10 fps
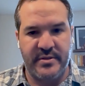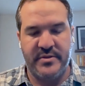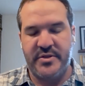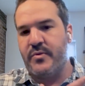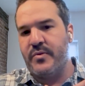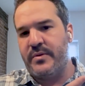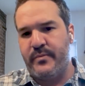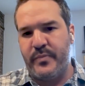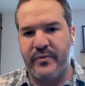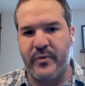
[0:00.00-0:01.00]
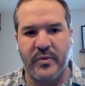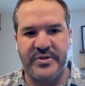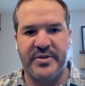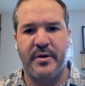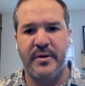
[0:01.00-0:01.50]
So before we
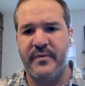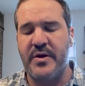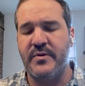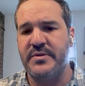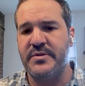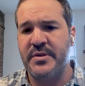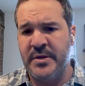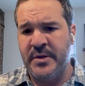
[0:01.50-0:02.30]
sent all the veterans